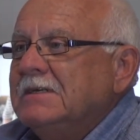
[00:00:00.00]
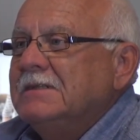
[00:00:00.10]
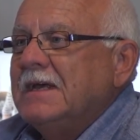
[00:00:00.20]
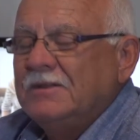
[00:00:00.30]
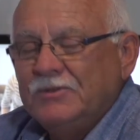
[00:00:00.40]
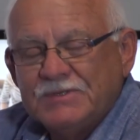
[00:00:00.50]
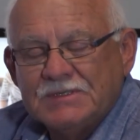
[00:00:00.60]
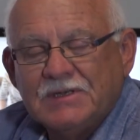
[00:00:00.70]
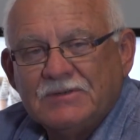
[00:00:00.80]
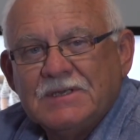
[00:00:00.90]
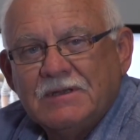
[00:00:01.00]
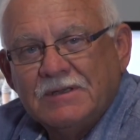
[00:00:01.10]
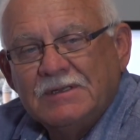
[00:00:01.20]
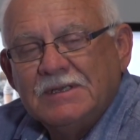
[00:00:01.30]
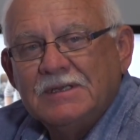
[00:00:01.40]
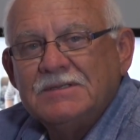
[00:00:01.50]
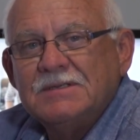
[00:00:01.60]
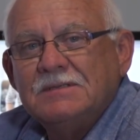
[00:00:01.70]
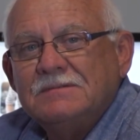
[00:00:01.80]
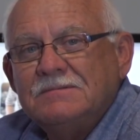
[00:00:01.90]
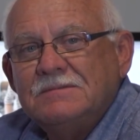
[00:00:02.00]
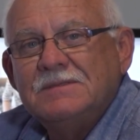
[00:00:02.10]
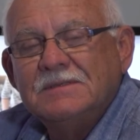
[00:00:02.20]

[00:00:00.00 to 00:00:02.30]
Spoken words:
That looks as though it's going to hit us in